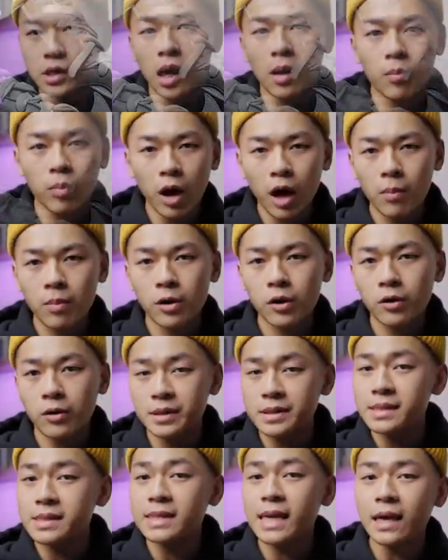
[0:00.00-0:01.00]
got popular
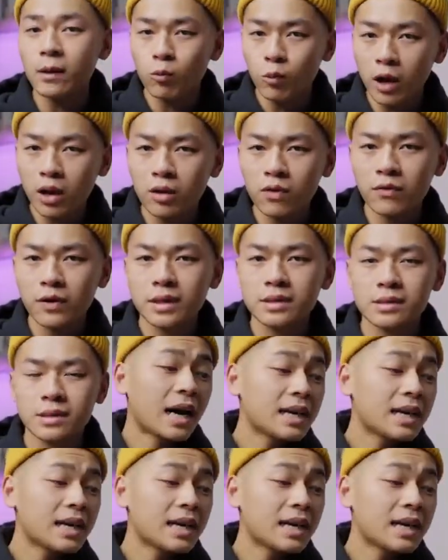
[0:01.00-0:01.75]
and stayed relevant.